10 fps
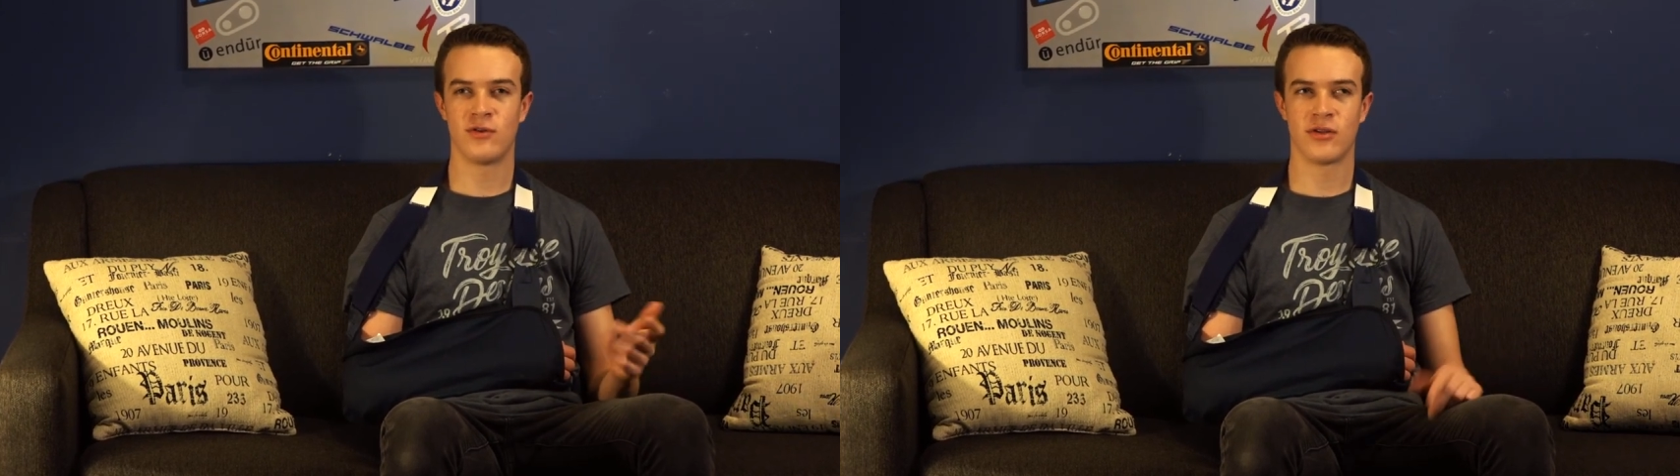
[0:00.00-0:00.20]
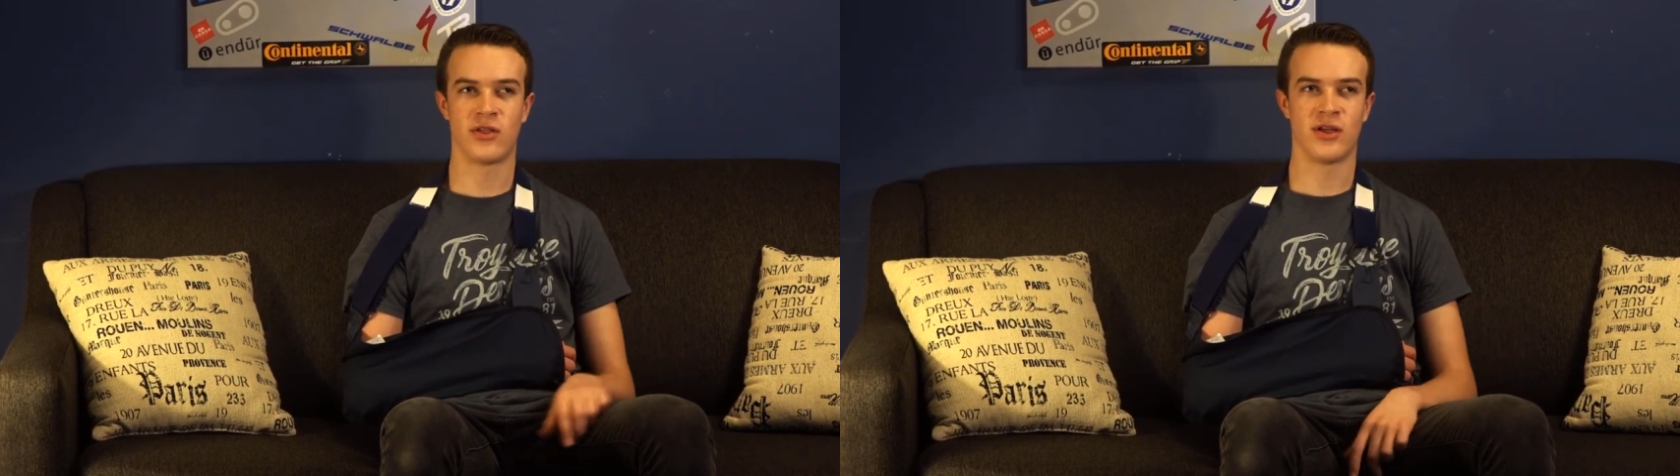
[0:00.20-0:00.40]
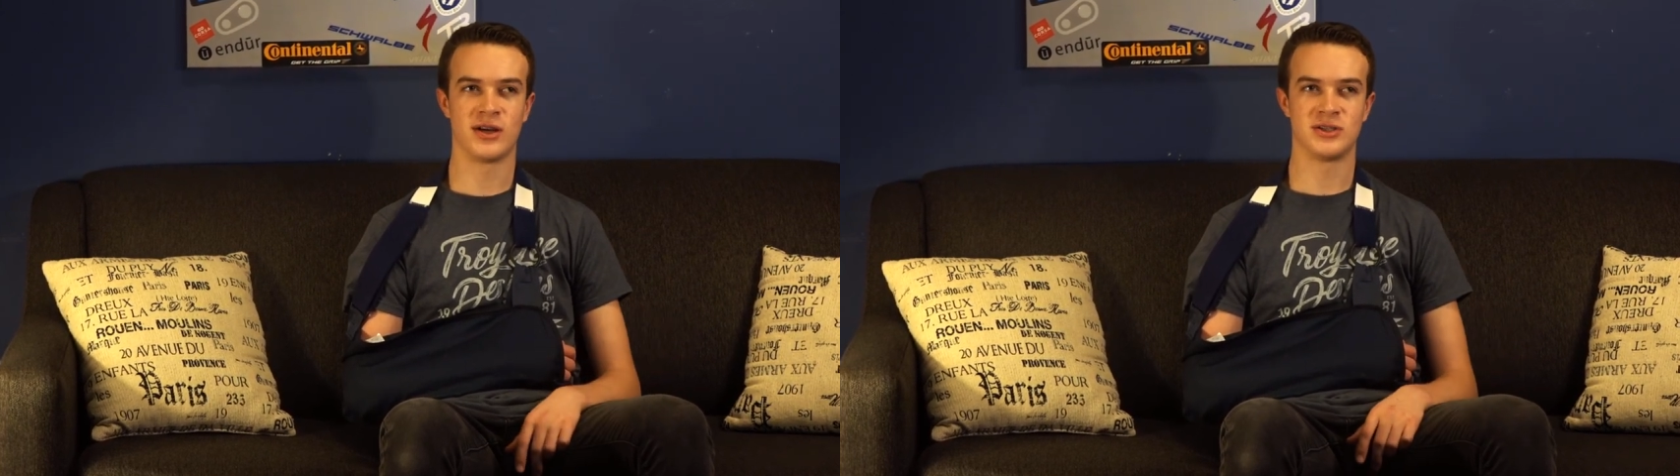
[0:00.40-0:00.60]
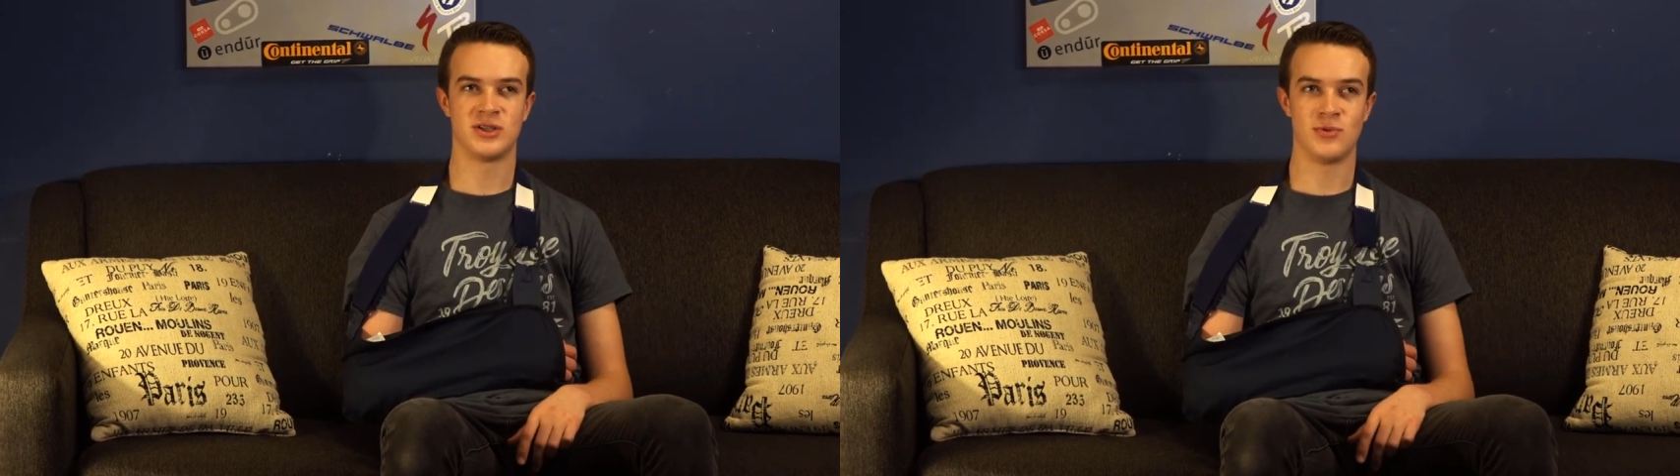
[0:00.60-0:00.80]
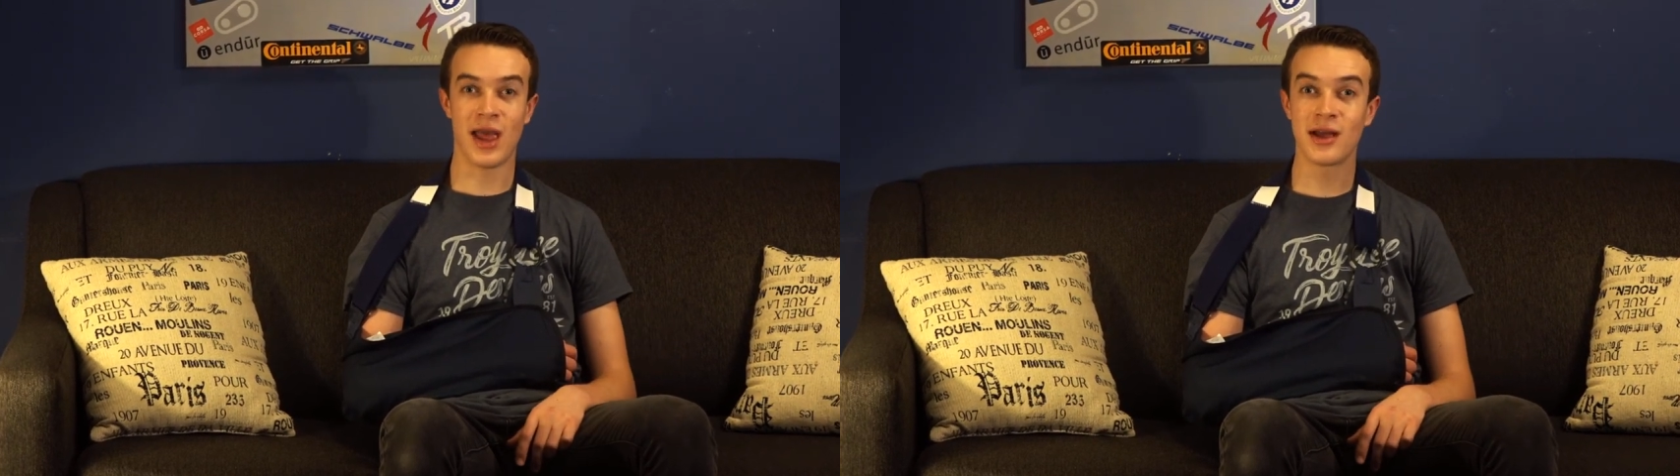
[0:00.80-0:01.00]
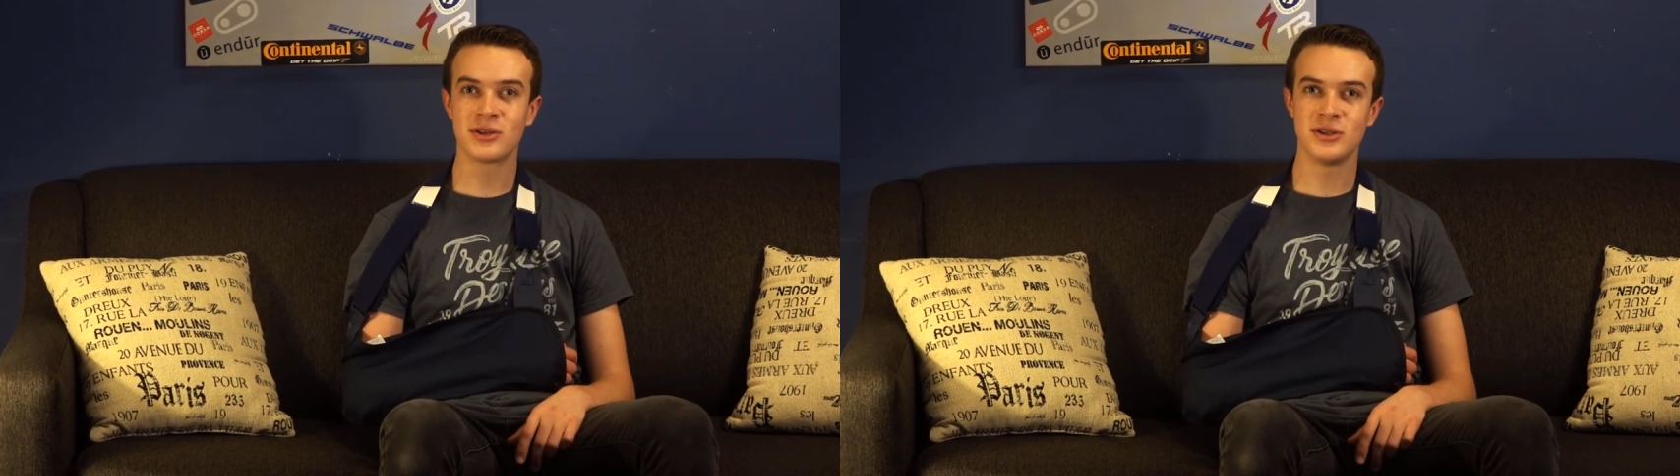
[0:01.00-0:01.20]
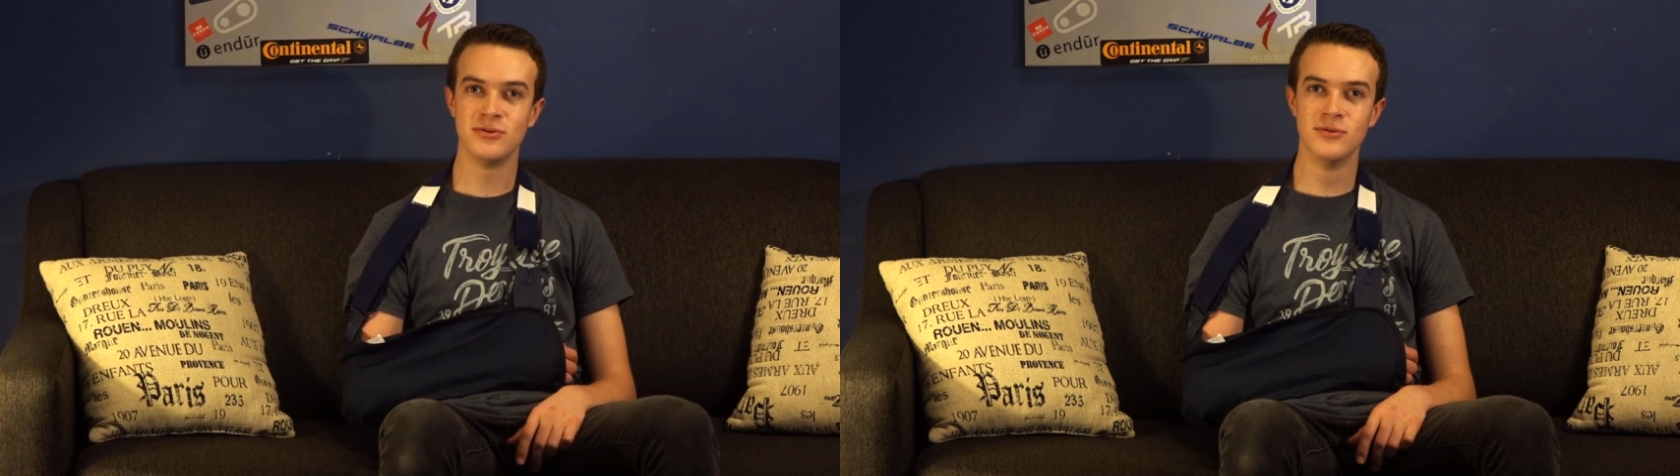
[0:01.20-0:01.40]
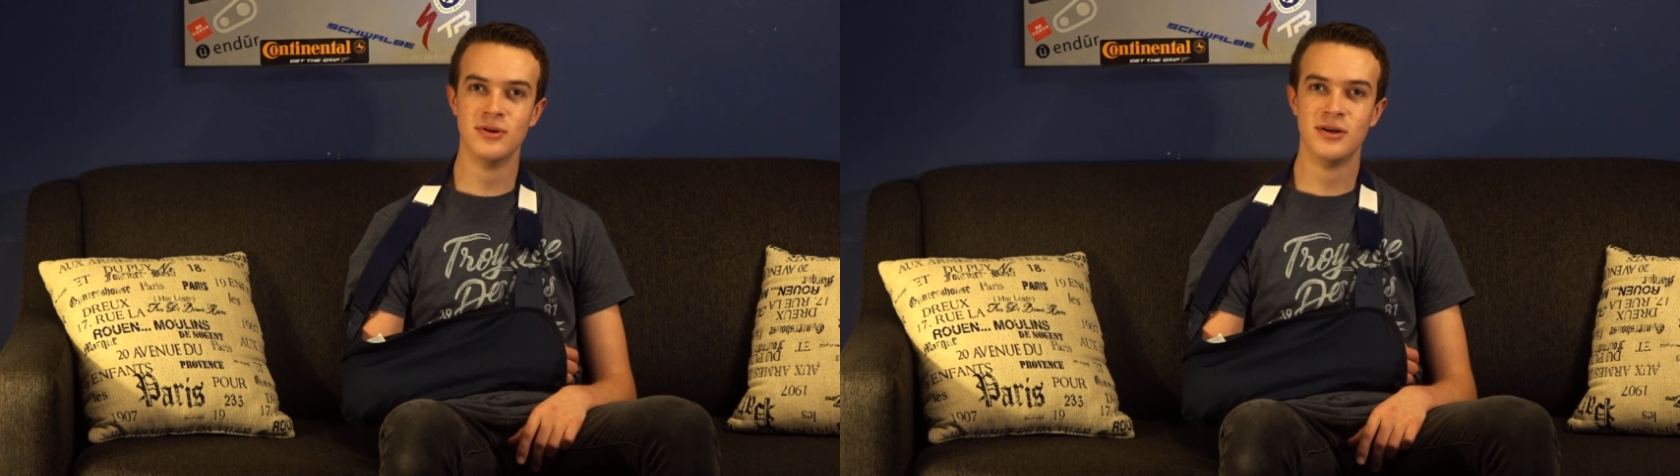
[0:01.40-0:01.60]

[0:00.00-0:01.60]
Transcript: all the things you can't do,